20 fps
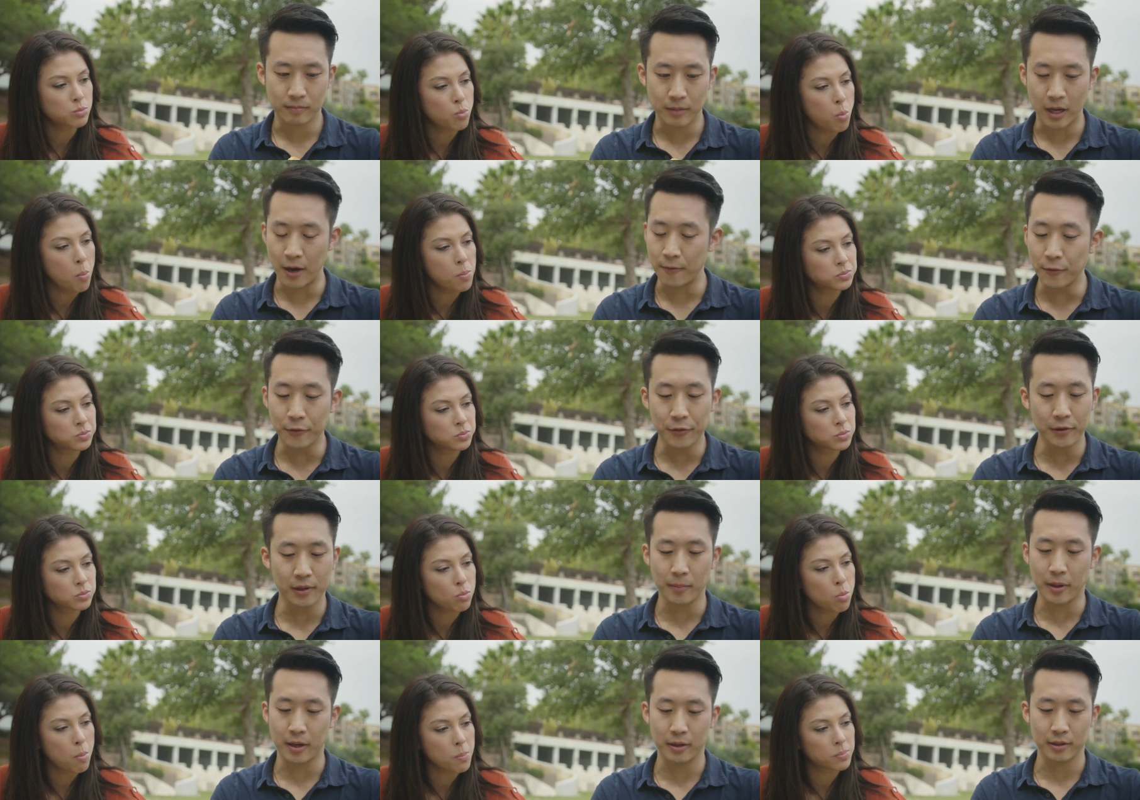
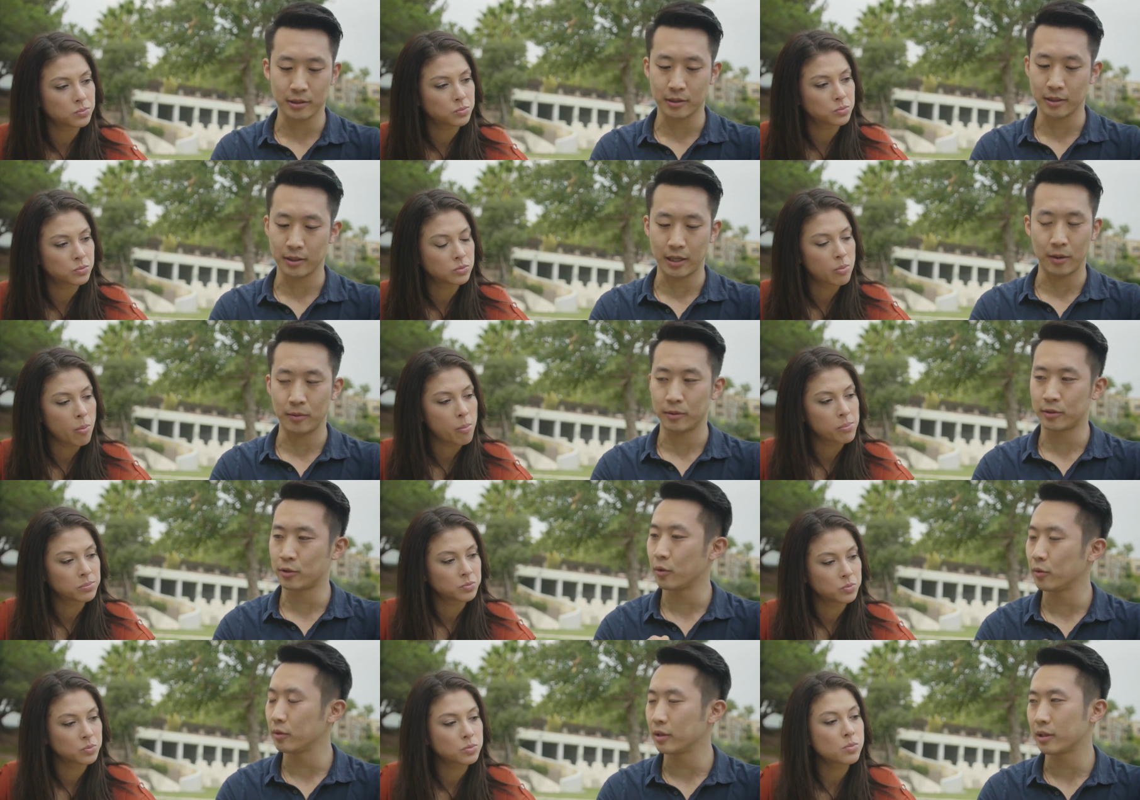Speaker 1: Everything about it is good. I
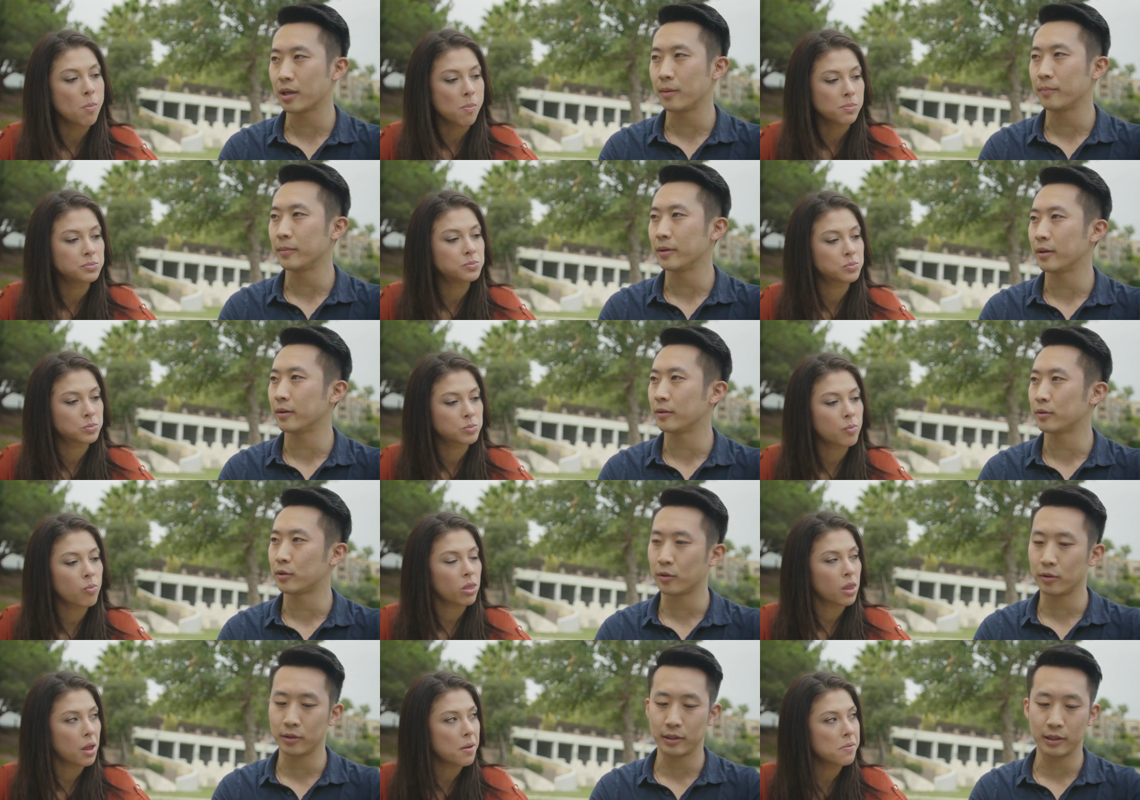would totally come here. I
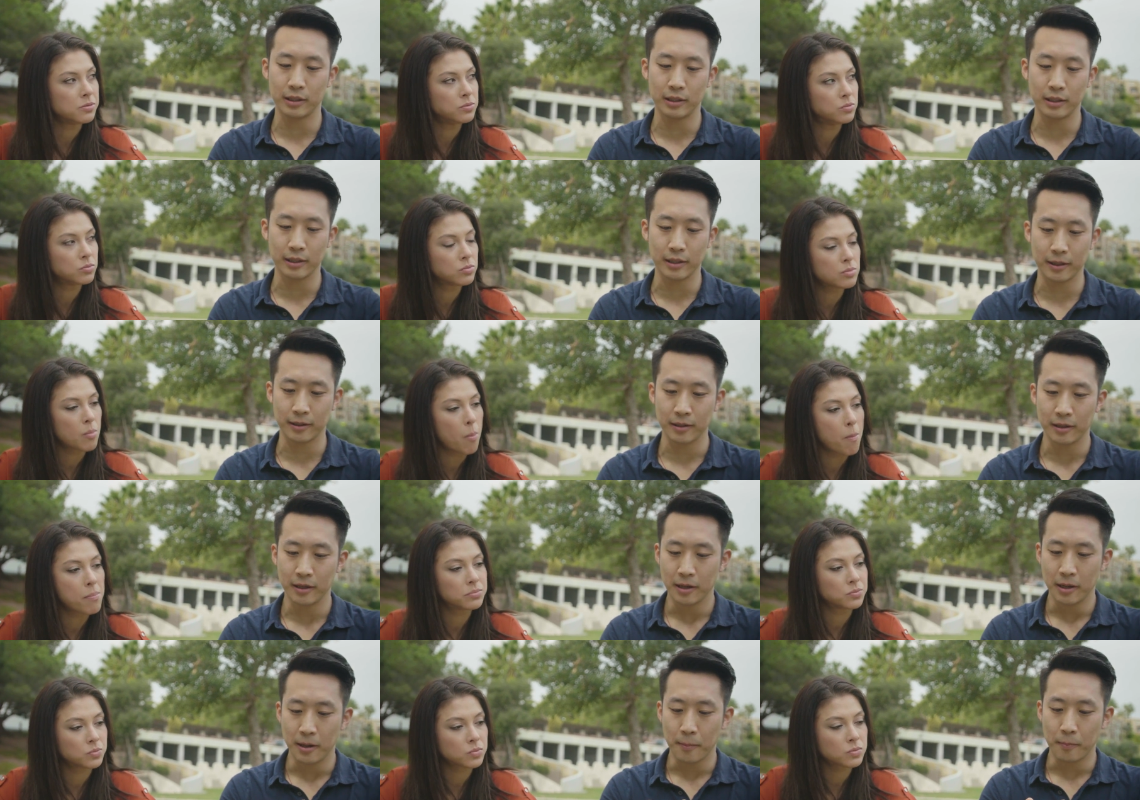would totally eat it again.
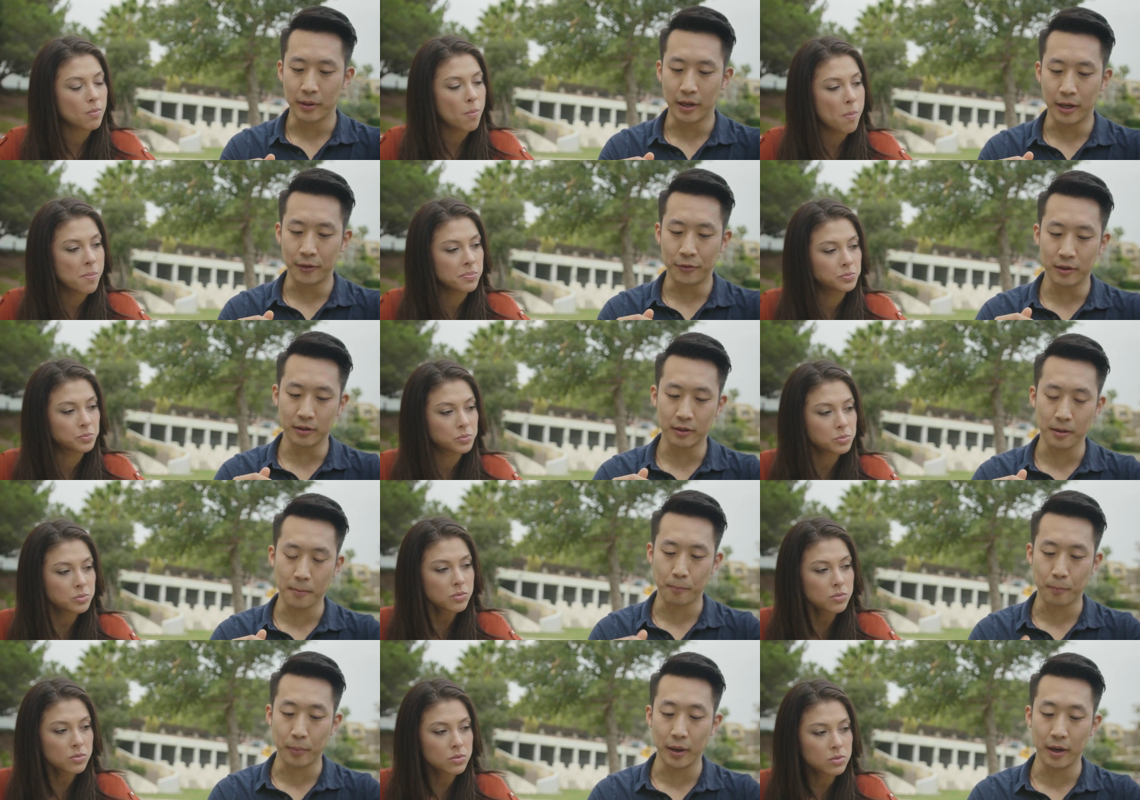But I think
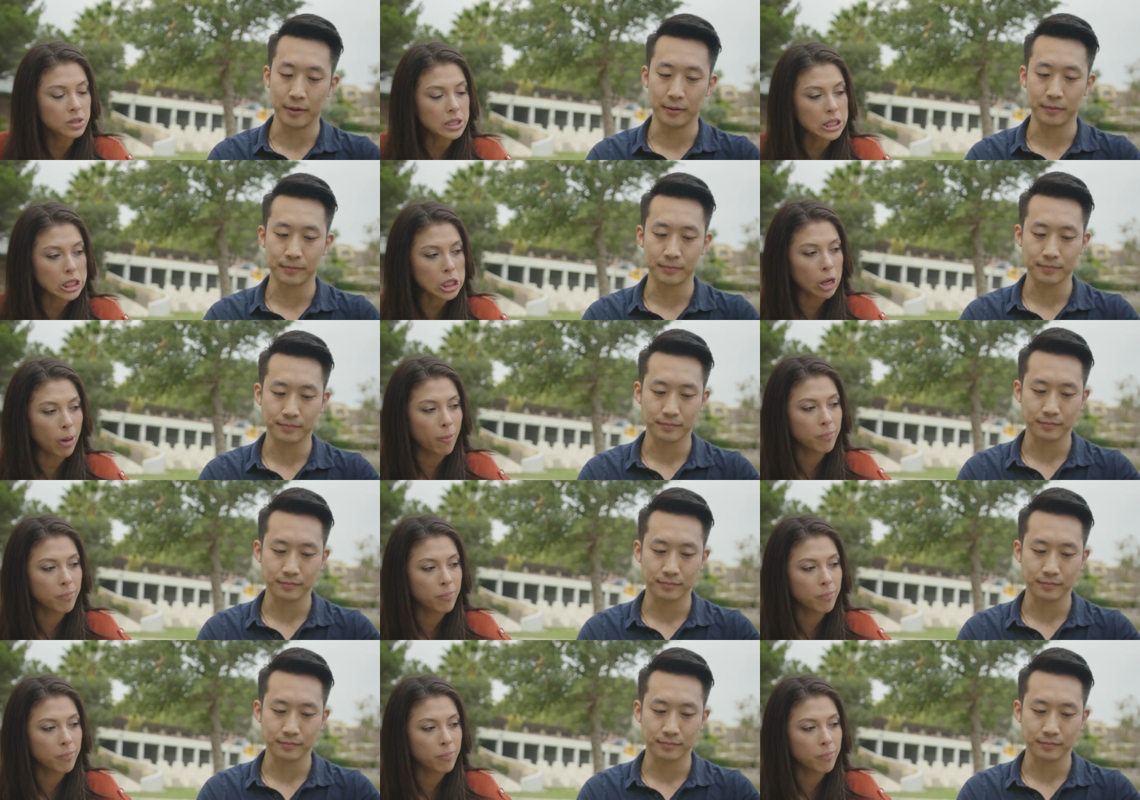the bun,